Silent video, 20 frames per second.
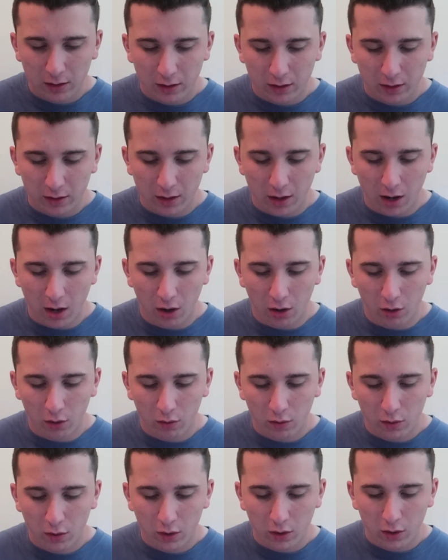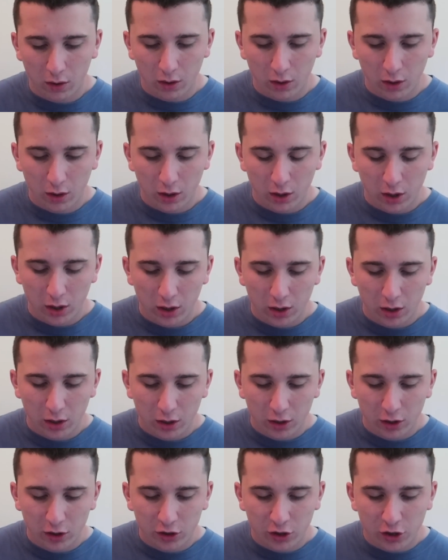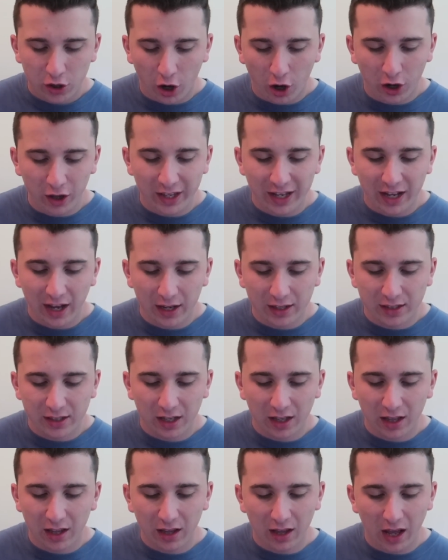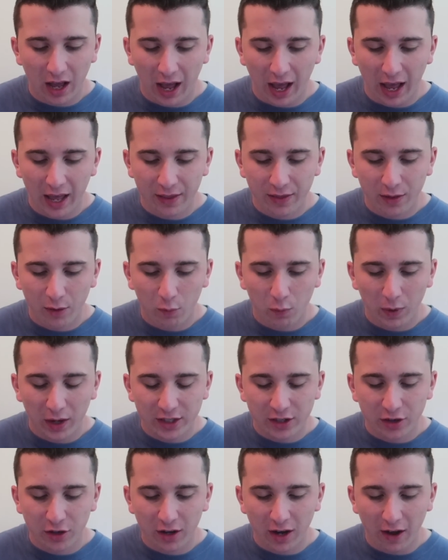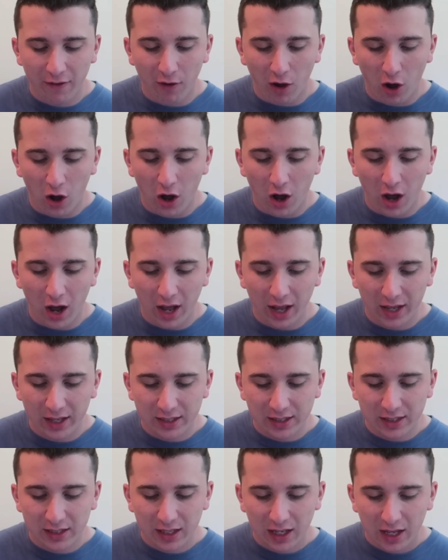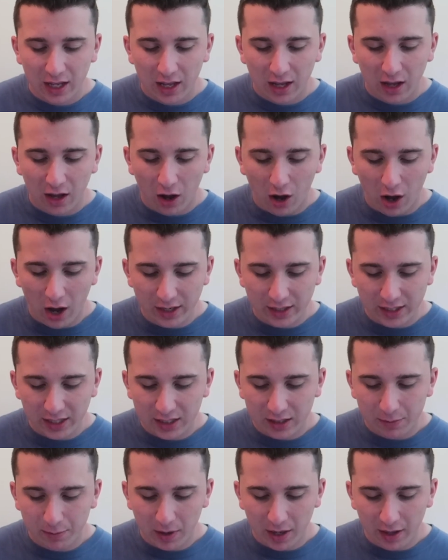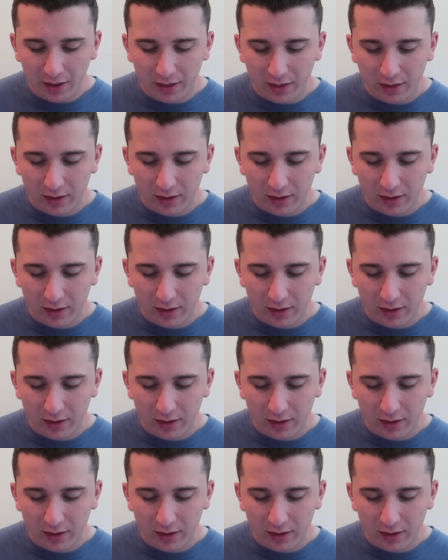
No. Charlie Hustle, I, the Wizard of Oz, Ozzie Smith.